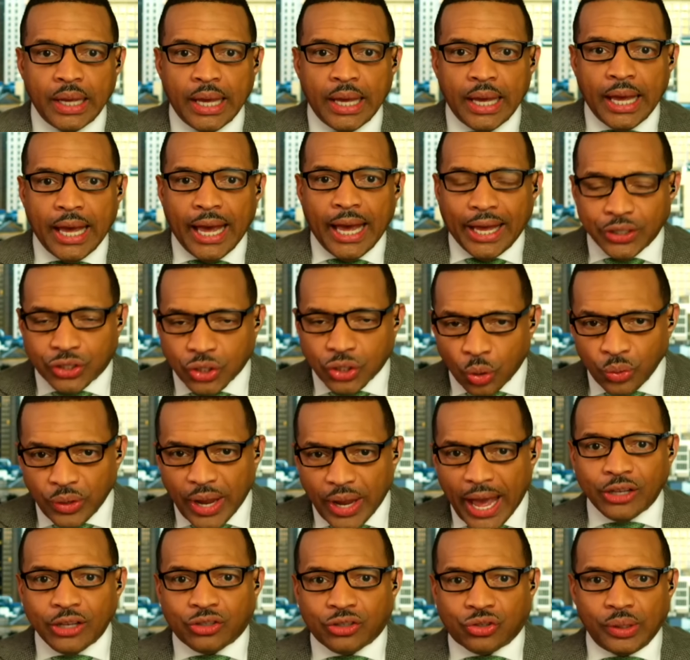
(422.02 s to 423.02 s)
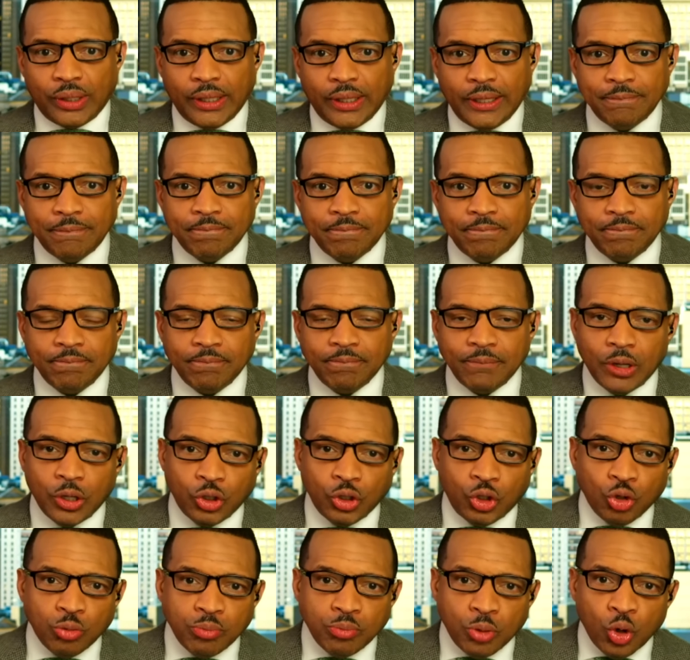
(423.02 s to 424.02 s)
And so naturally,
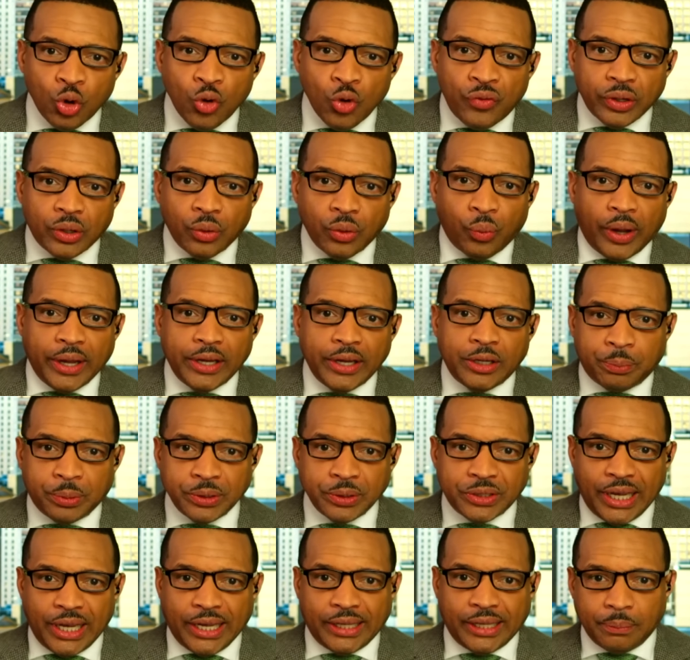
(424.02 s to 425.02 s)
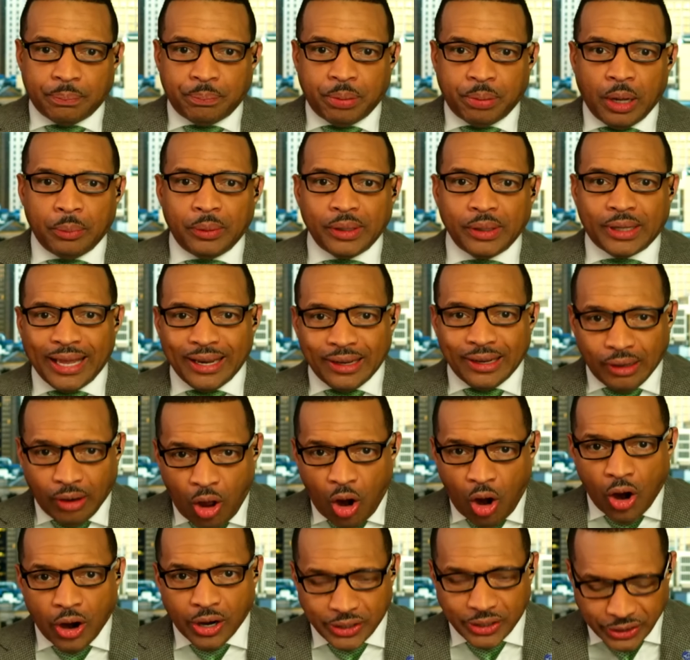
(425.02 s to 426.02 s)
you move in a way to protect the public at
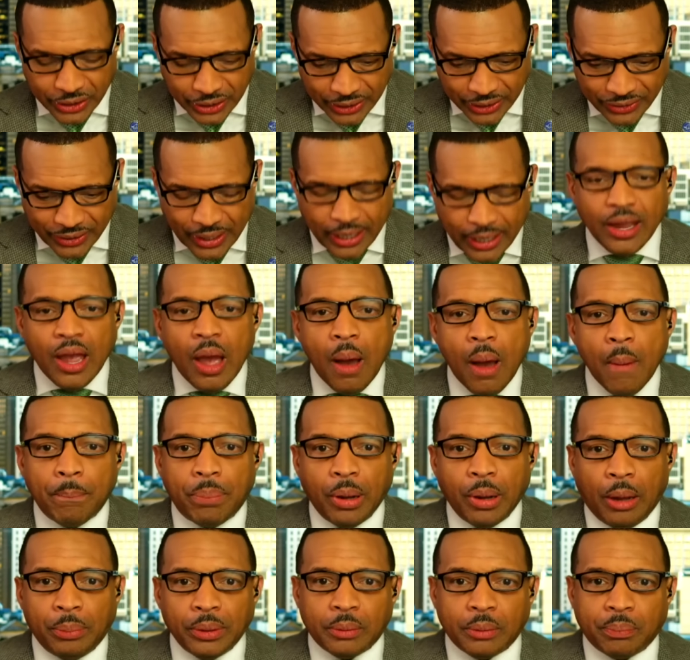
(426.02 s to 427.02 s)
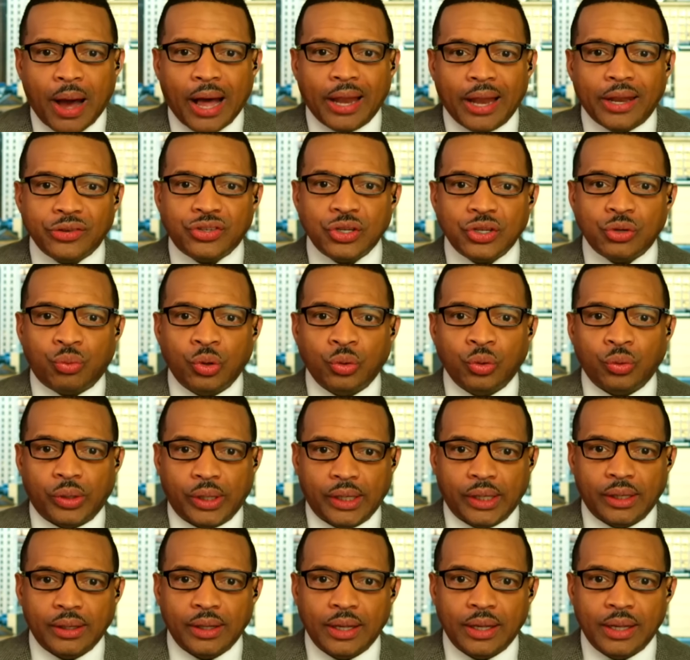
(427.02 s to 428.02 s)
large. It is a public policy ruling.
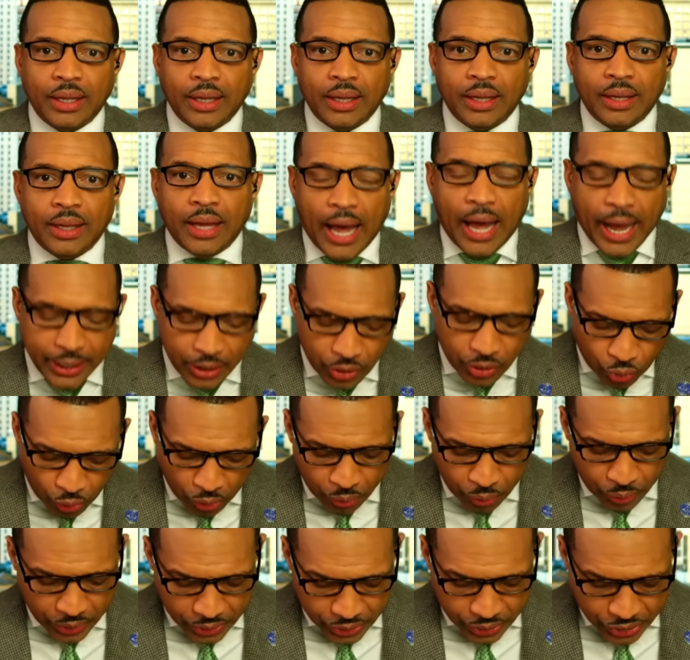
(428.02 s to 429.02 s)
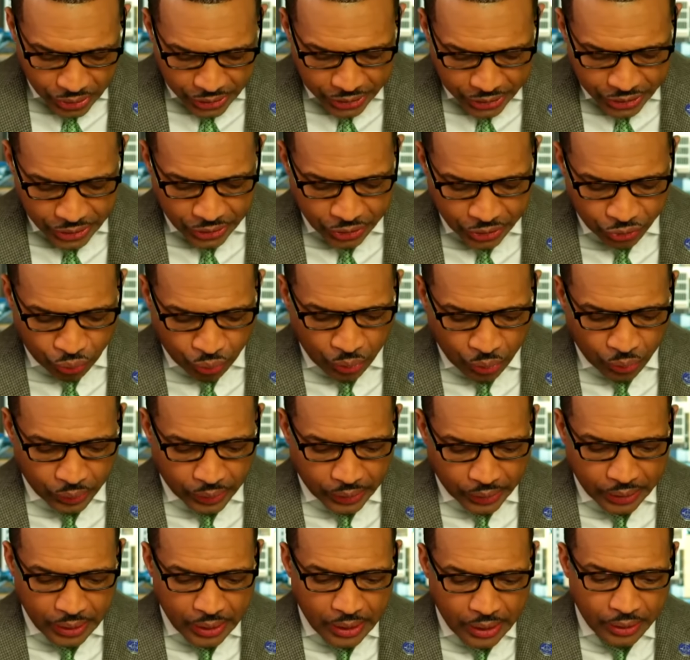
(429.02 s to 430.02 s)
I agree with the judge in this ruling.